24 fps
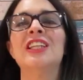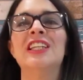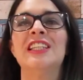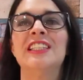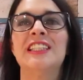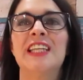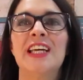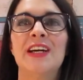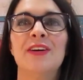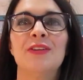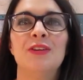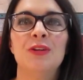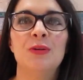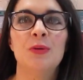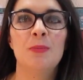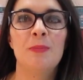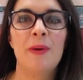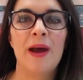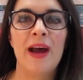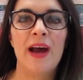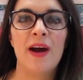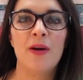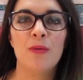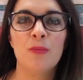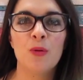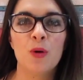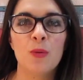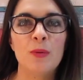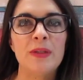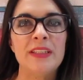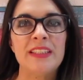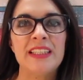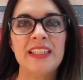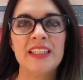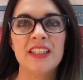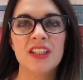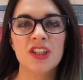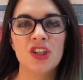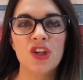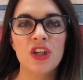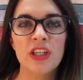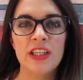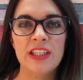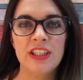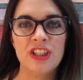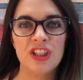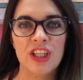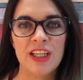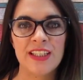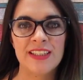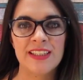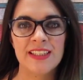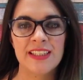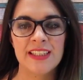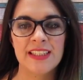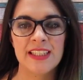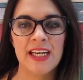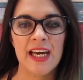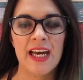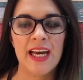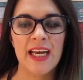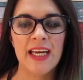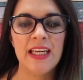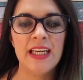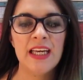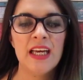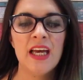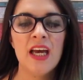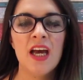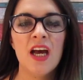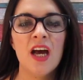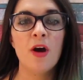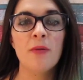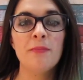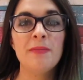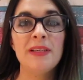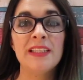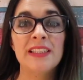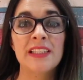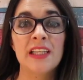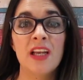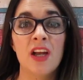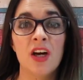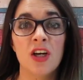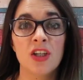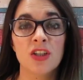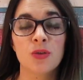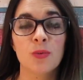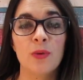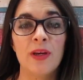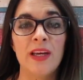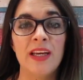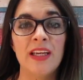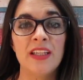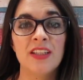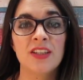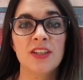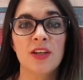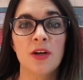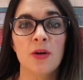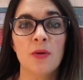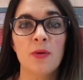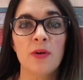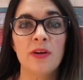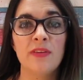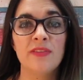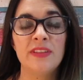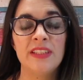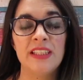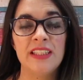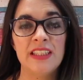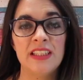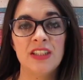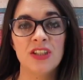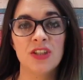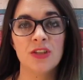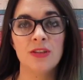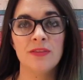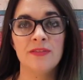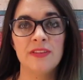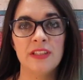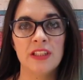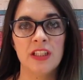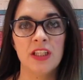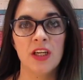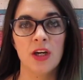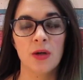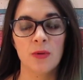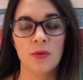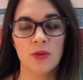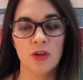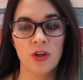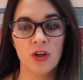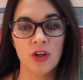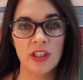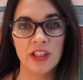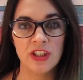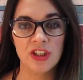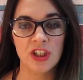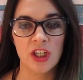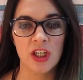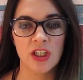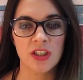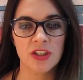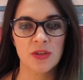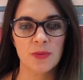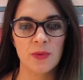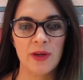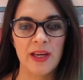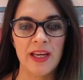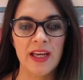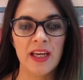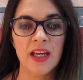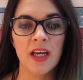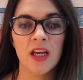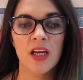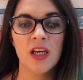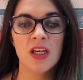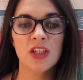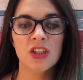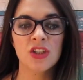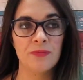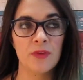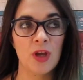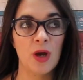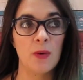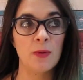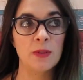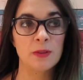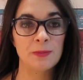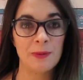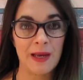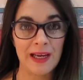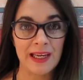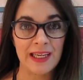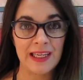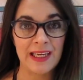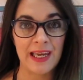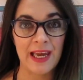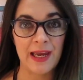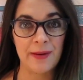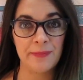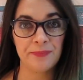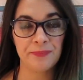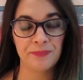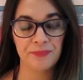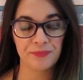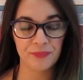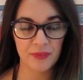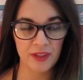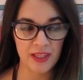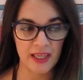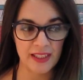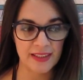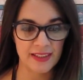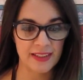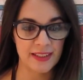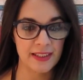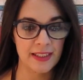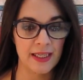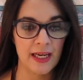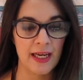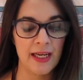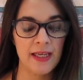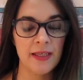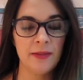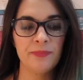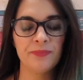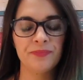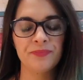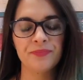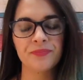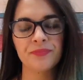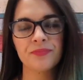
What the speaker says: going to tell you about what we did at college yesterday. I missed last week, so I obviously didn't do a video on college last week. I was back again yesterday,